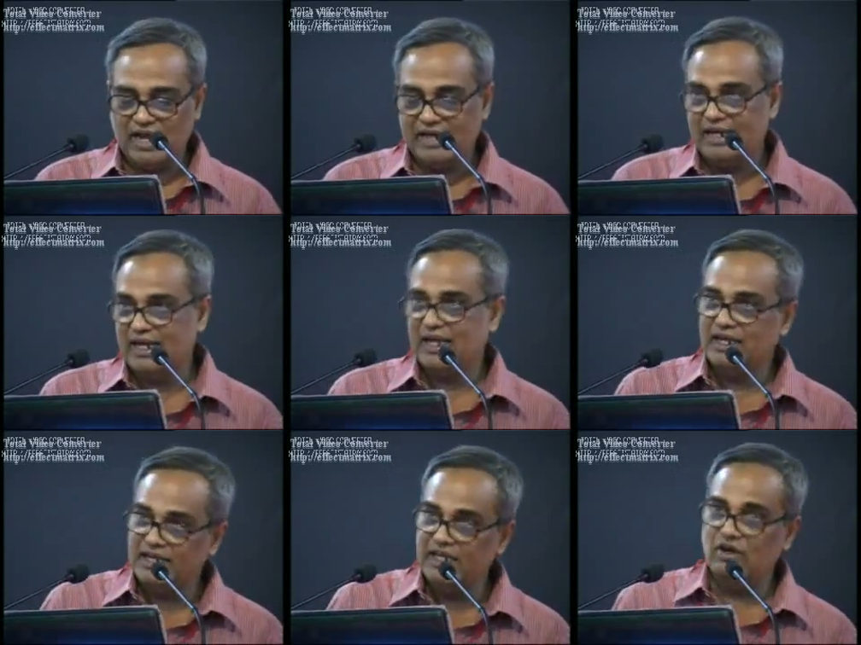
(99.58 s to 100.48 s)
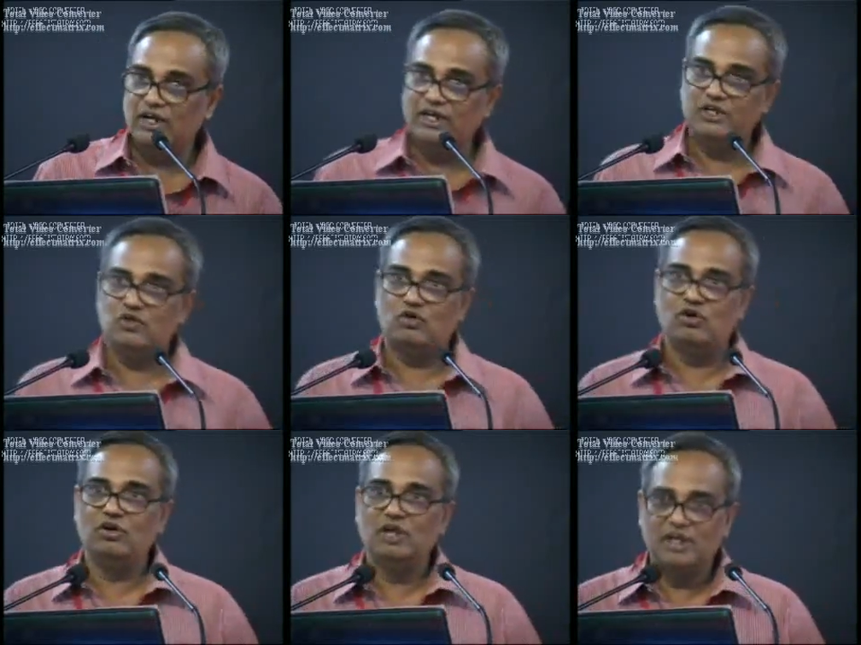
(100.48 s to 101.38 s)
So the idea, he
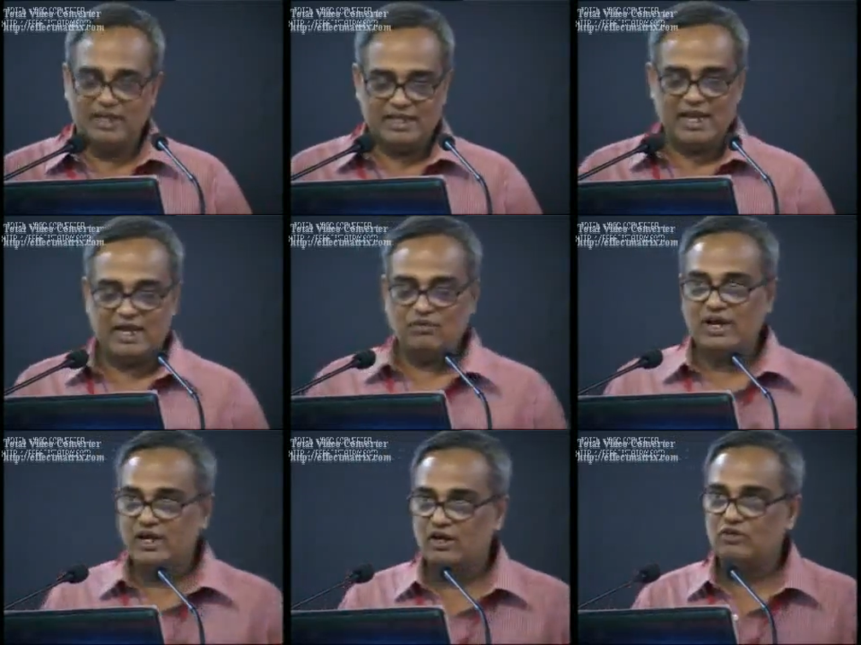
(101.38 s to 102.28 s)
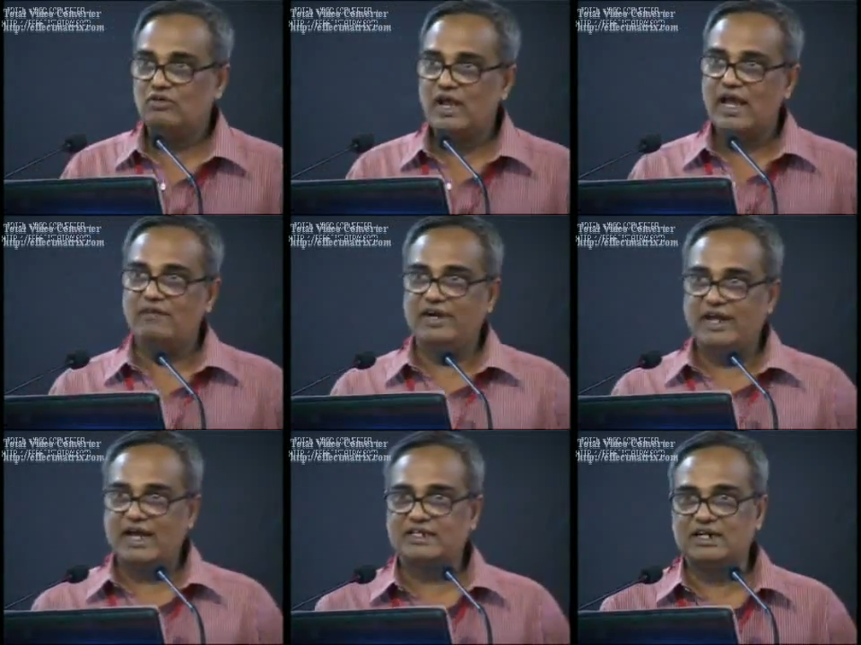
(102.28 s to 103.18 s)
only told that why not
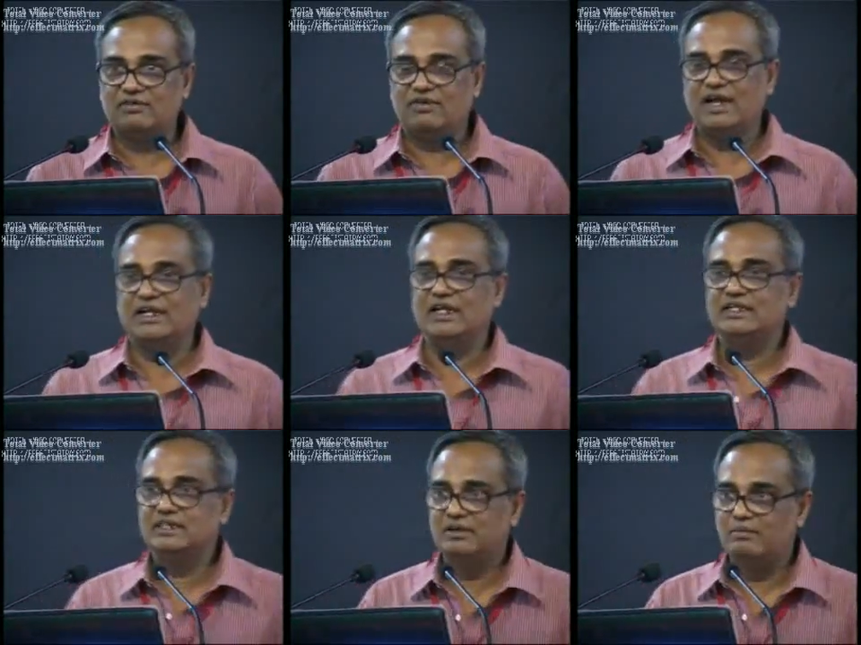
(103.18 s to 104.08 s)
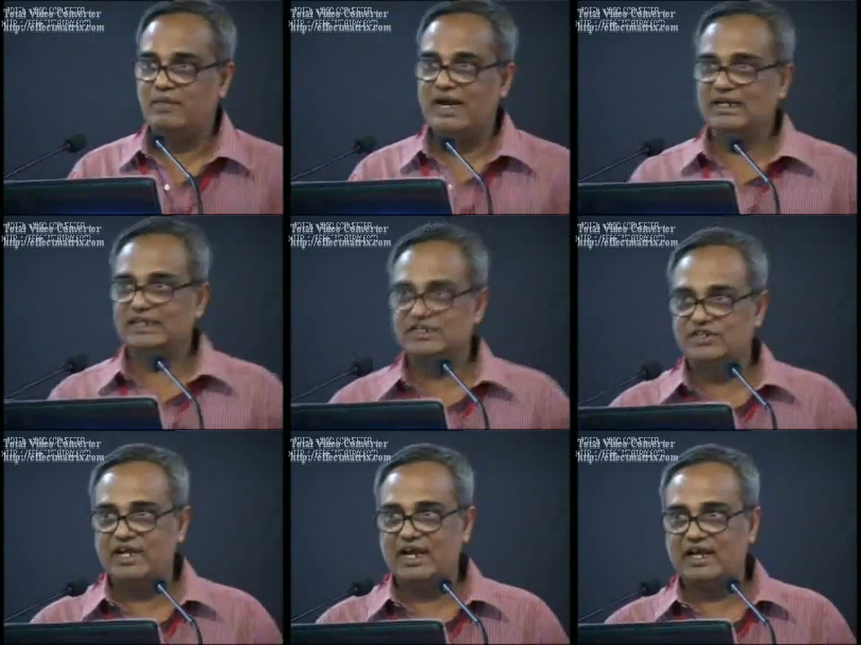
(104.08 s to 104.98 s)
to have induction furnace,
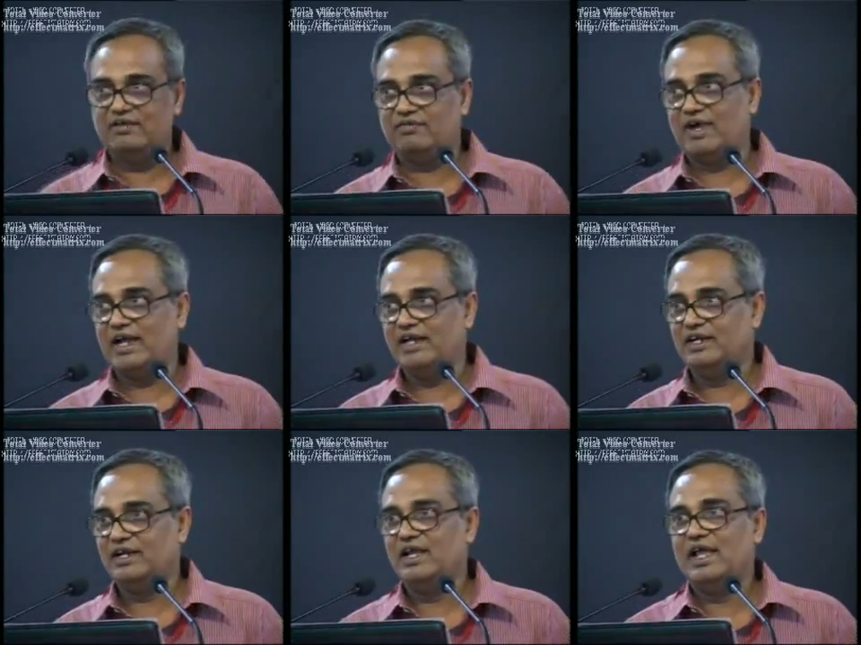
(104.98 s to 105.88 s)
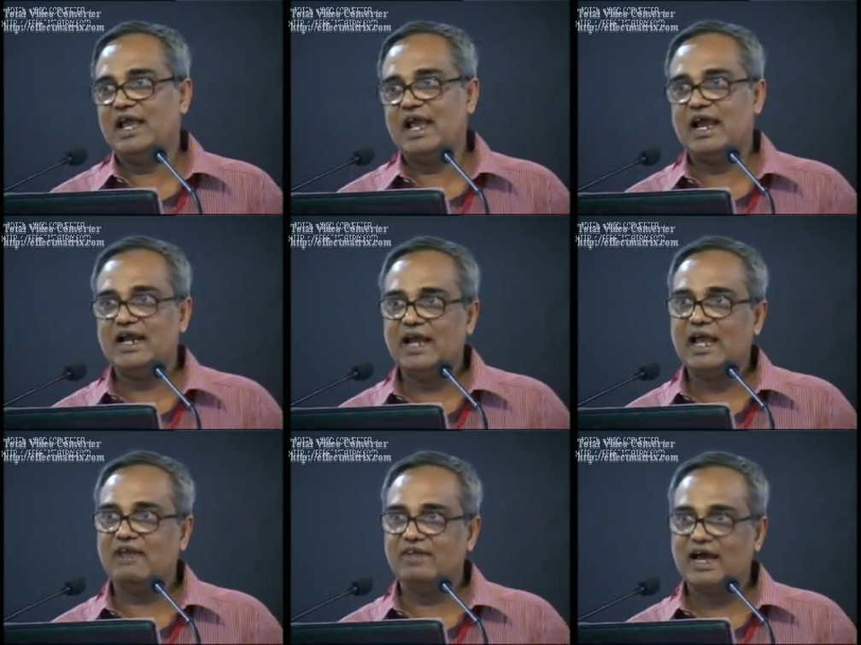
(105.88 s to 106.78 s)
melt this DRI fine,
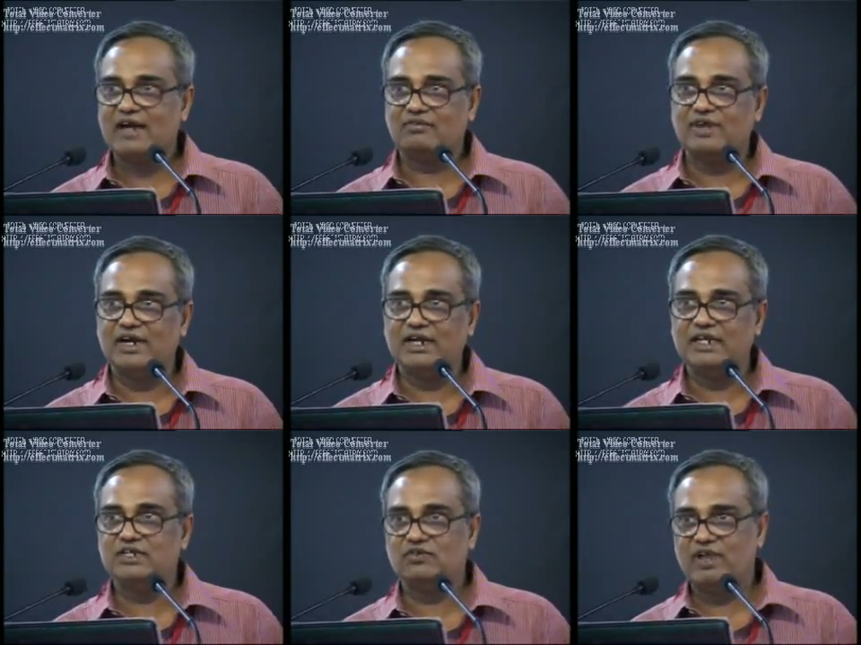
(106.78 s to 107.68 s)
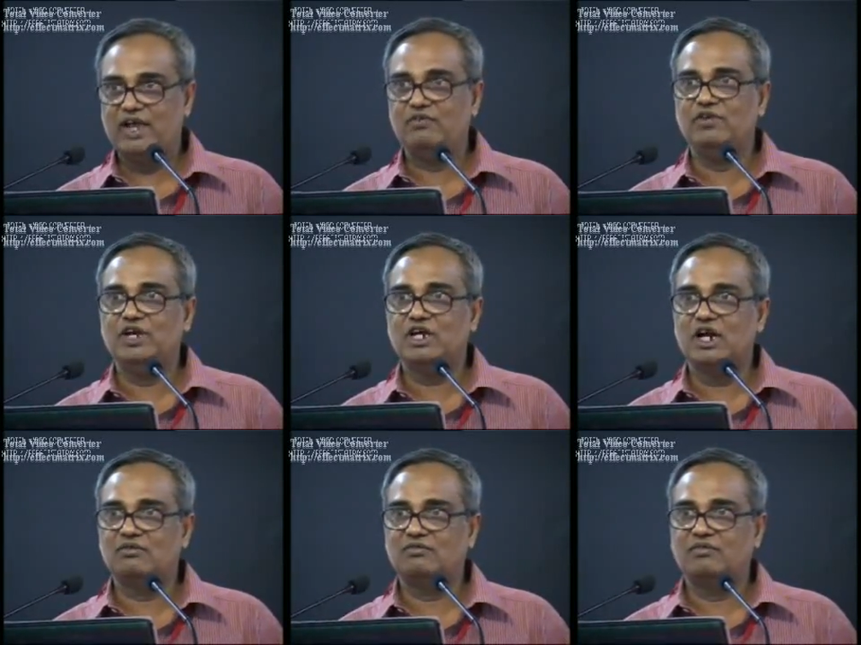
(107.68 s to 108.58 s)
and have a arc furnace
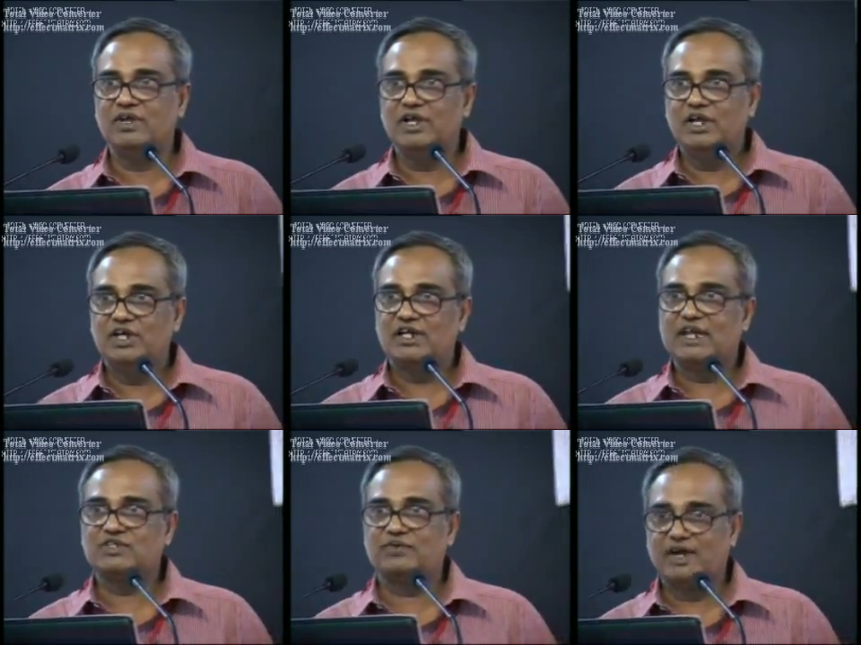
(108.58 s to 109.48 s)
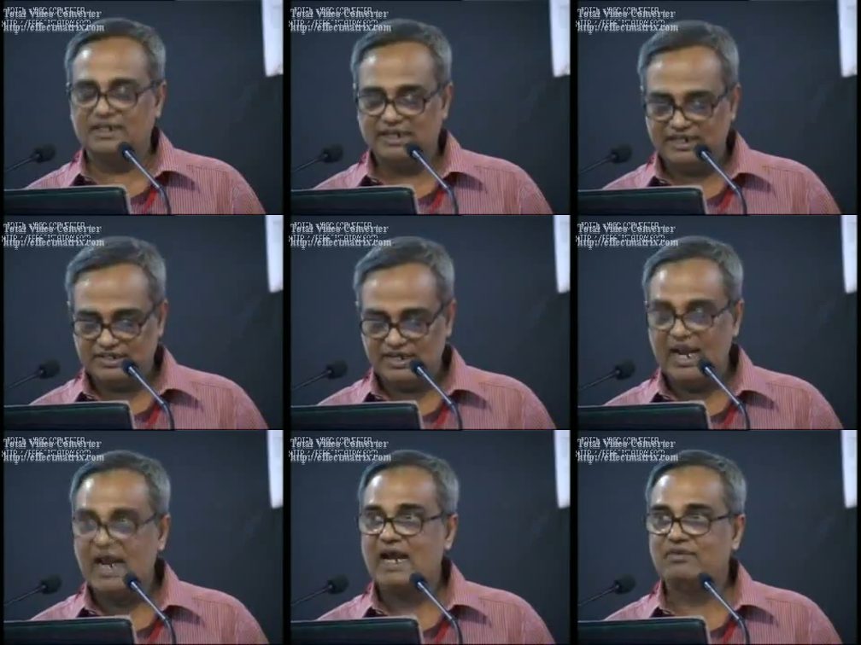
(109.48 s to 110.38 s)
where we will transfer
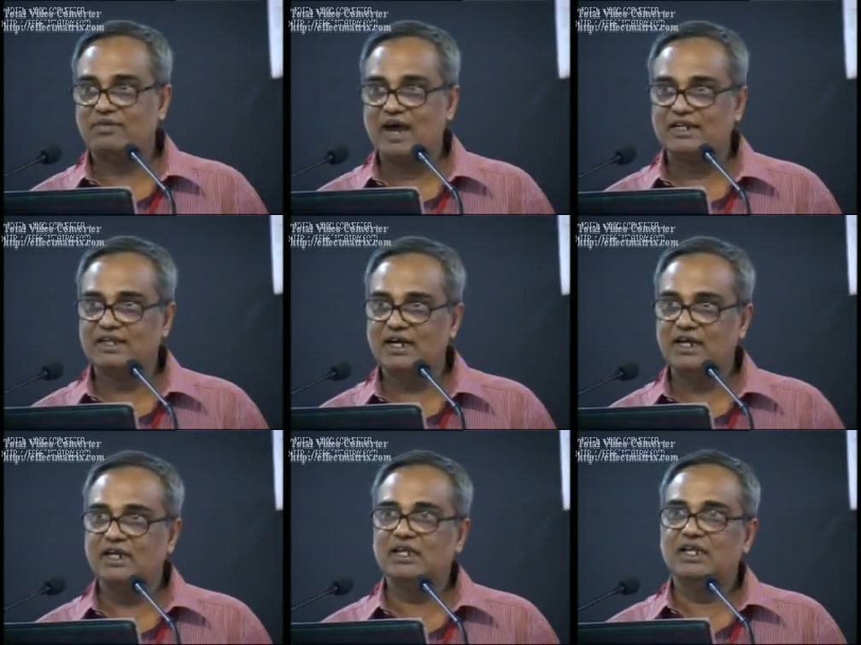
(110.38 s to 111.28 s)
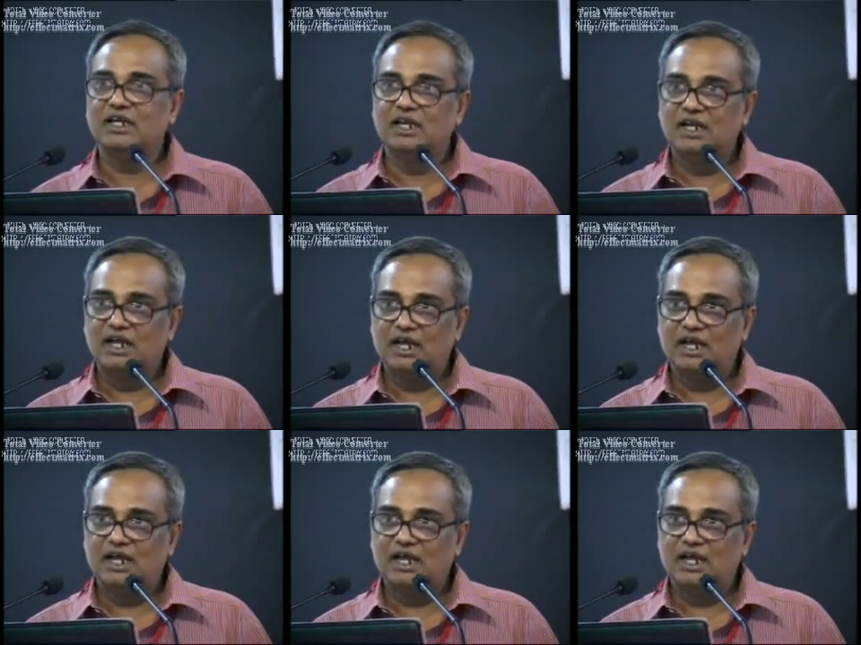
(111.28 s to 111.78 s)
this, add further